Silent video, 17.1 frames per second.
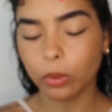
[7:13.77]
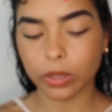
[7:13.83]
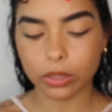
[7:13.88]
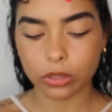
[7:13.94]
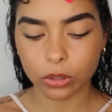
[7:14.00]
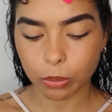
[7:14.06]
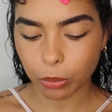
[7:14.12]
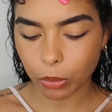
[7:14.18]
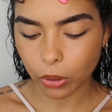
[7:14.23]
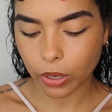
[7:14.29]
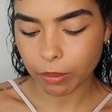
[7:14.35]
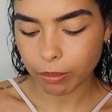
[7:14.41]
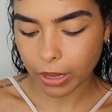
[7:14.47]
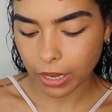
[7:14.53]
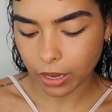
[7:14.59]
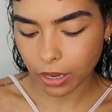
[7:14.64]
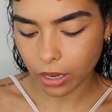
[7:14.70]
going to put
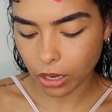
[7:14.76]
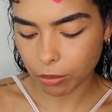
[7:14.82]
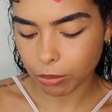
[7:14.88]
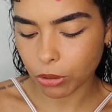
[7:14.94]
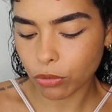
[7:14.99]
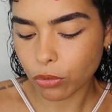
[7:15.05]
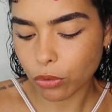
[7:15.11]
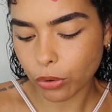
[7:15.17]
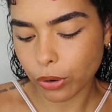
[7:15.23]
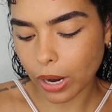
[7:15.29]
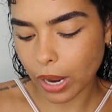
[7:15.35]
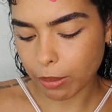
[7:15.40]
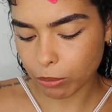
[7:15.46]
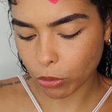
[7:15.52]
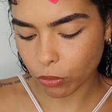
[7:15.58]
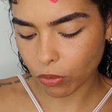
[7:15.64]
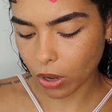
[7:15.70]
in my hair before I
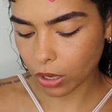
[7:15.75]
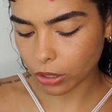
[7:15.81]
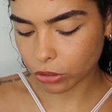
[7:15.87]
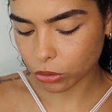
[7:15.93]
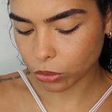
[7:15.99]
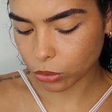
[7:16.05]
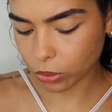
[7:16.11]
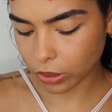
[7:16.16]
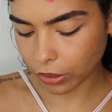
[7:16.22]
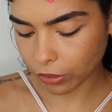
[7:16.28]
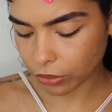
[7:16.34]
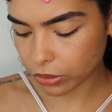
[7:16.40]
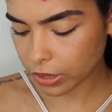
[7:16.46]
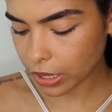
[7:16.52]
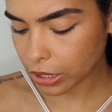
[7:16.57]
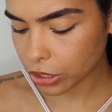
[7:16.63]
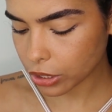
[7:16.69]
move on to another
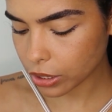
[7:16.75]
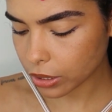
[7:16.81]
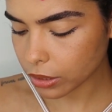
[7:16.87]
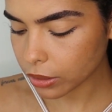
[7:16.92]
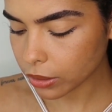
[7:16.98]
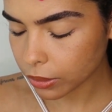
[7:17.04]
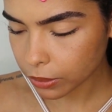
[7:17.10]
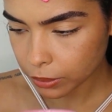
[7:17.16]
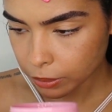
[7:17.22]
section.